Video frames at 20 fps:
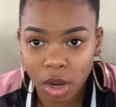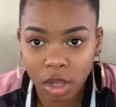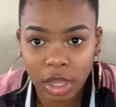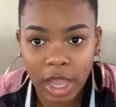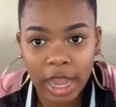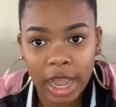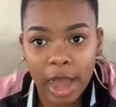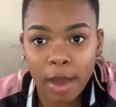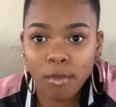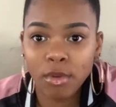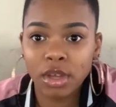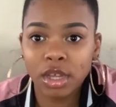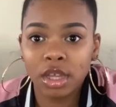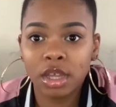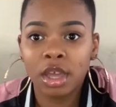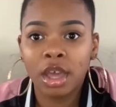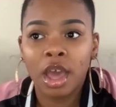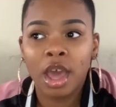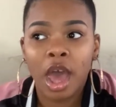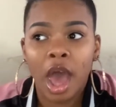Like, I was
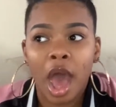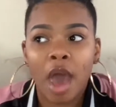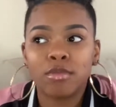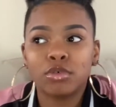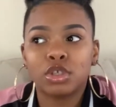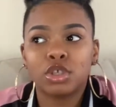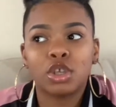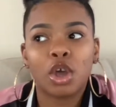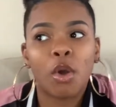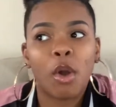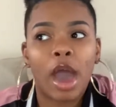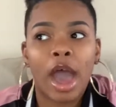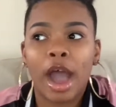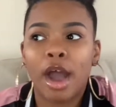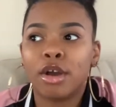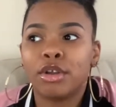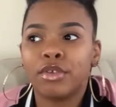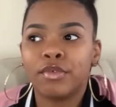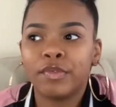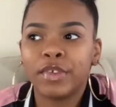so
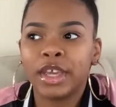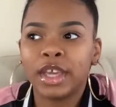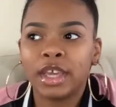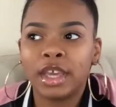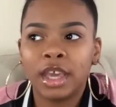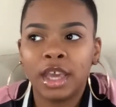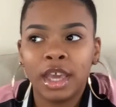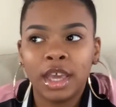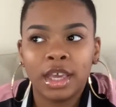out of it,